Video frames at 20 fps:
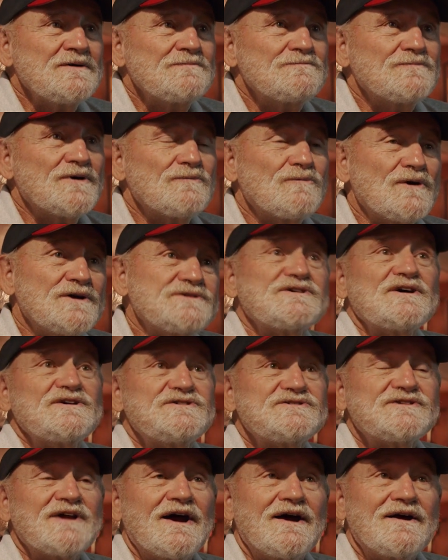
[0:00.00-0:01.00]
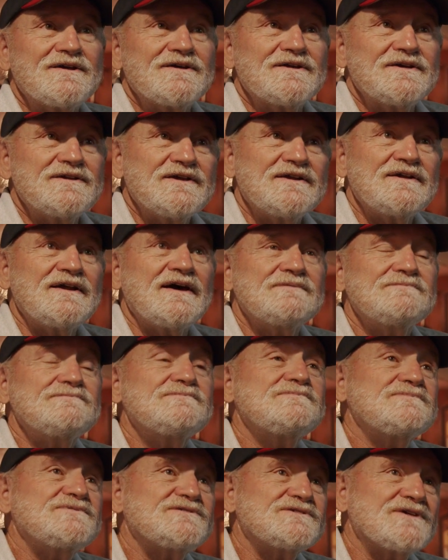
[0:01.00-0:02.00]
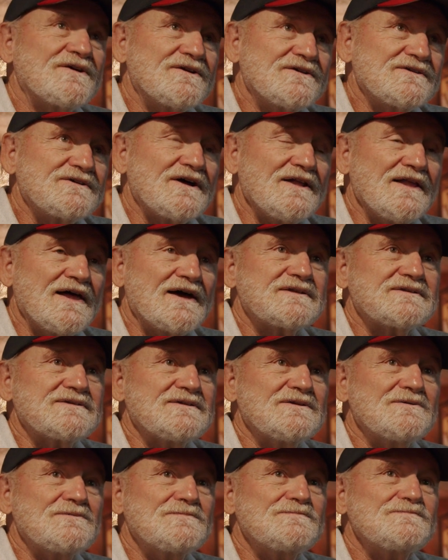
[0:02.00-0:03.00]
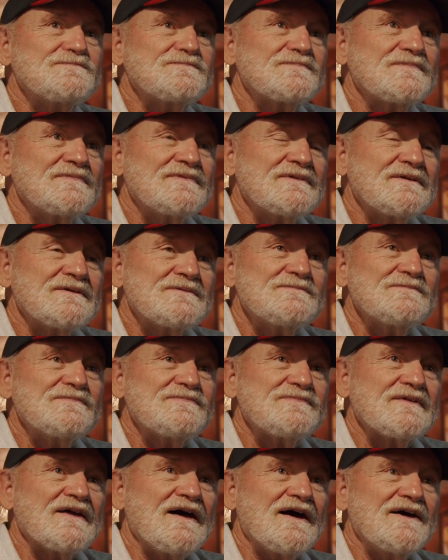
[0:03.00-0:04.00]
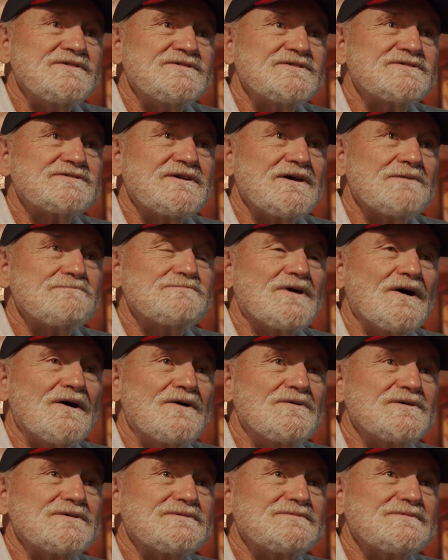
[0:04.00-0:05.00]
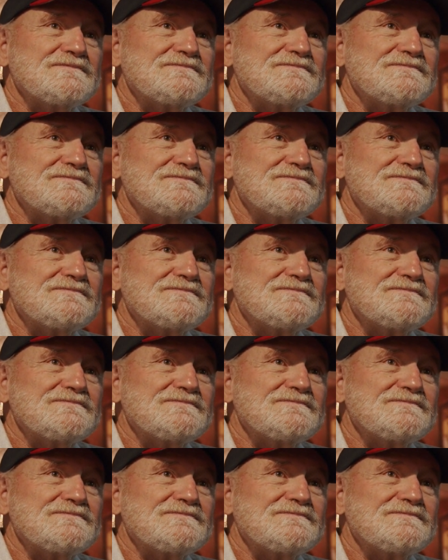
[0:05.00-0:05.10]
But once I started and I started collecting them, I just kept going.